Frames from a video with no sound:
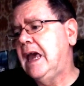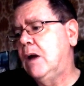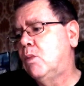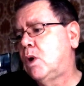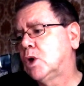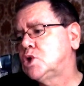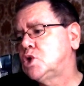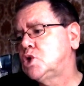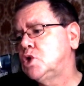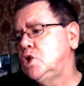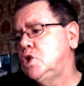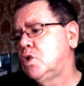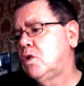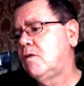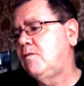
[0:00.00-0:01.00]
Watch
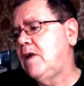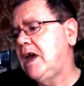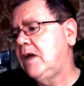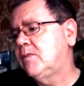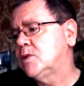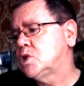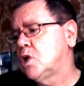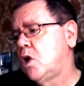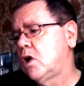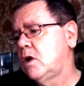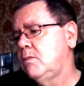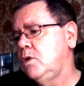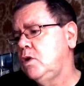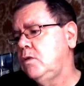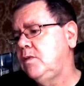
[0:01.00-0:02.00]
your favourite
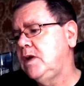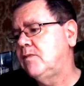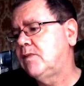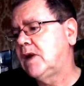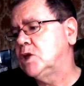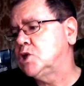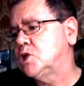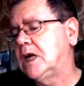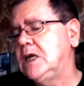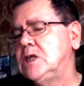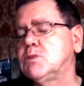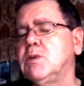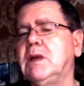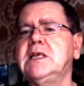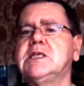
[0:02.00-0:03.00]
horror movie
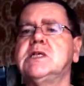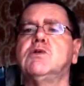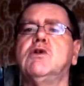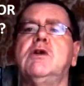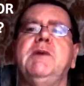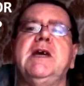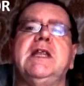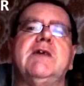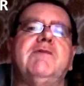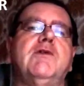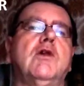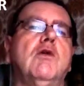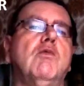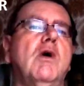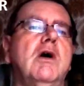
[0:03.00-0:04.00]
franchise. Well, this is going to be a
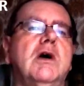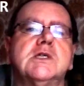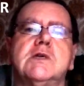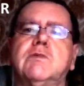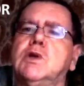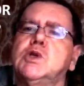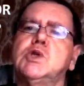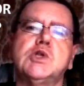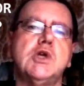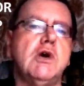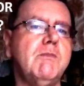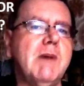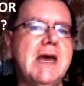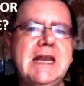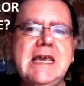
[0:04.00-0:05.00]
difficult one because I've got
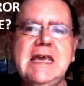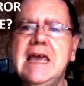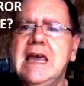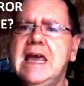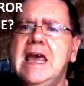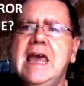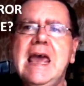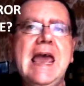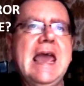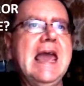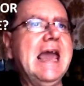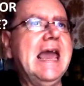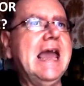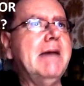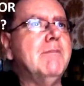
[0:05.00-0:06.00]
so many.
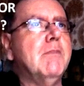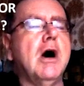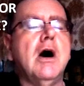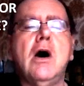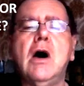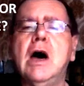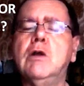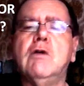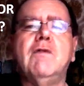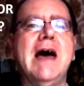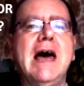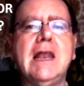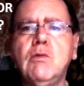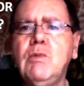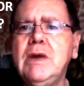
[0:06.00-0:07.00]
I love
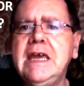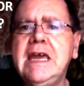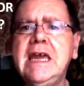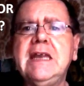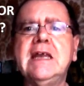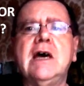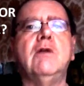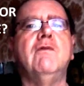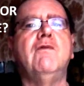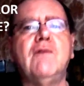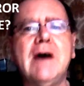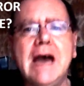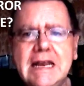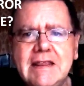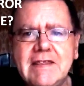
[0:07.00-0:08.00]
Halloween, I love
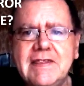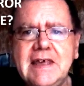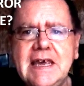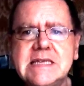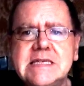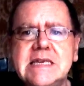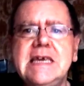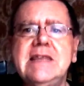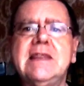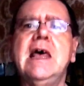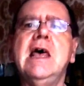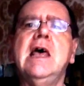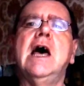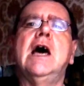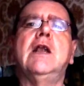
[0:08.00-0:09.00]
Friday the 13th,
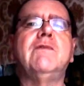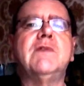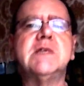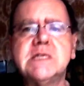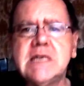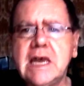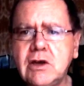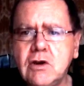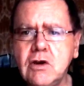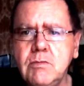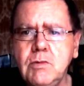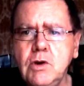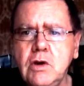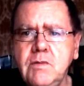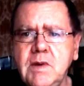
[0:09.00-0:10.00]
I love the Psycho
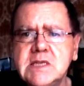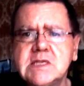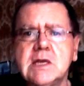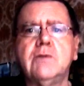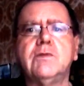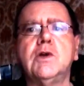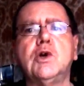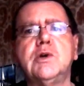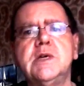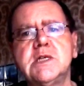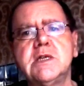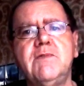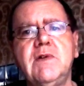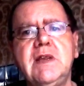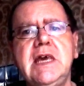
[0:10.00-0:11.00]
movies, I love the
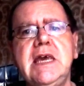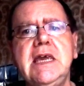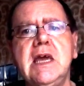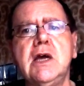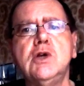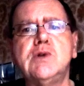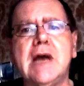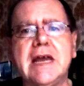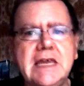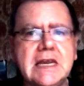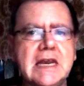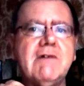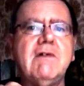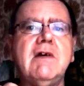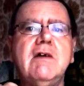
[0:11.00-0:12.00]
Christopher Lee
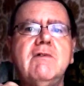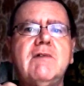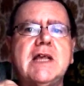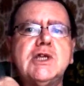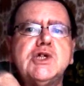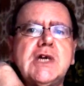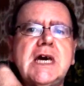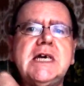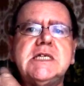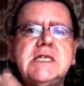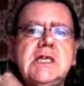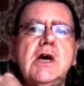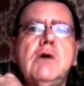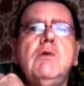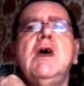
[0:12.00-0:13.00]
Dracula
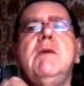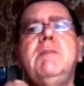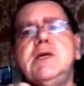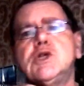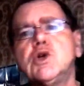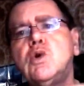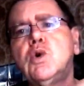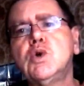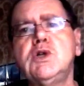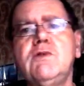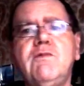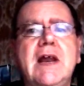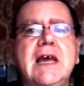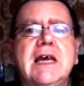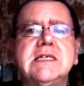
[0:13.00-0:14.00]
franchise, you know, Piece of
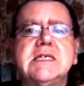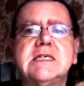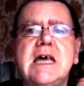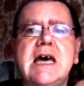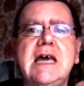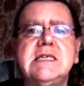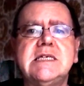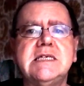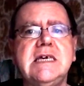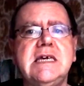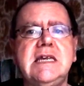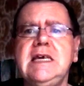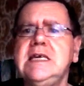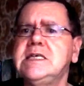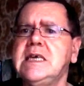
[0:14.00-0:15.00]
Cushion, Frankenstein
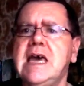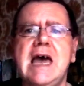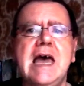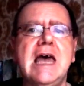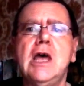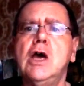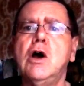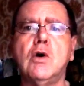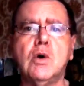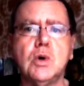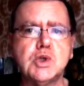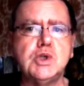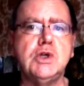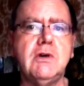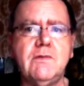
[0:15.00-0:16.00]
series, yeah. Of course, the
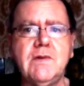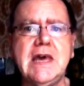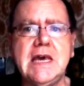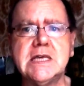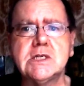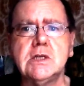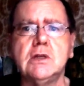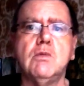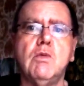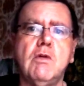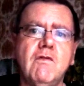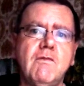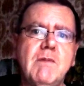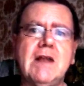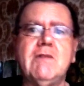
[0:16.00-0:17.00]
Universal, the
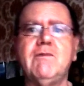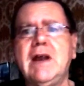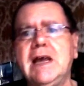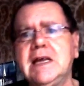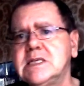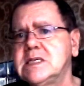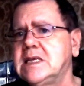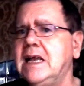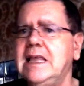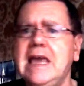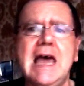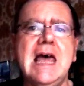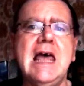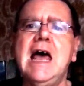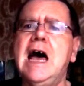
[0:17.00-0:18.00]
Wolfman, Frankenstein, yeah.
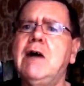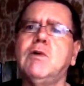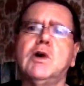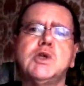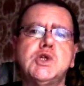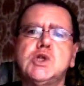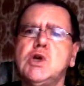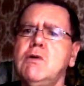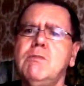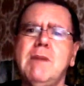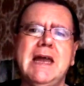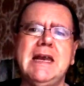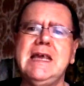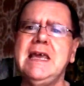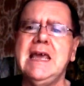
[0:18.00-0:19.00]
I've got so
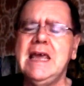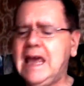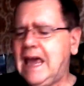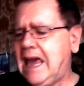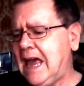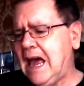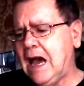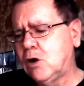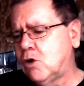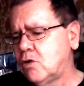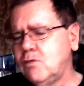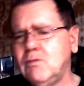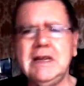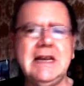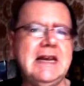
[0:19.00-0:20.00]
many, I couldn't
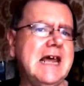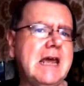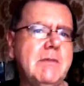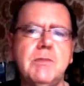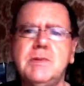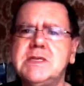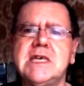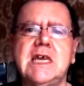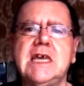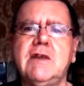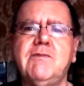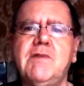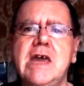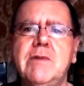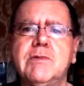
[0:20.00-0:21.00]
really name a particular
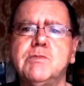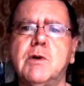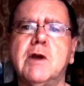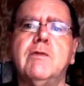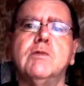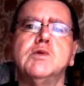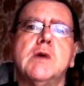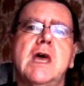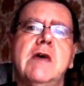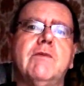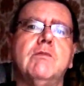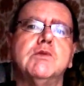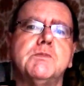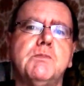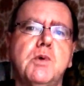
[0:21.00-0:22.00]
favourite, but if it was
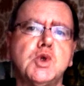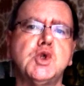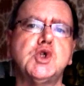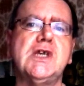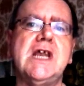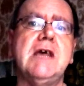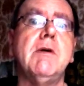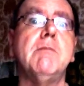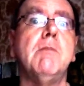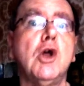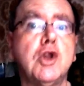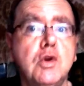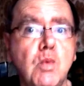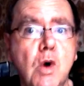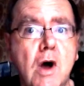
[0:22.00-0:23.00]
pushed to name a modern
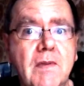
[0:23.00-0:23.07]
one,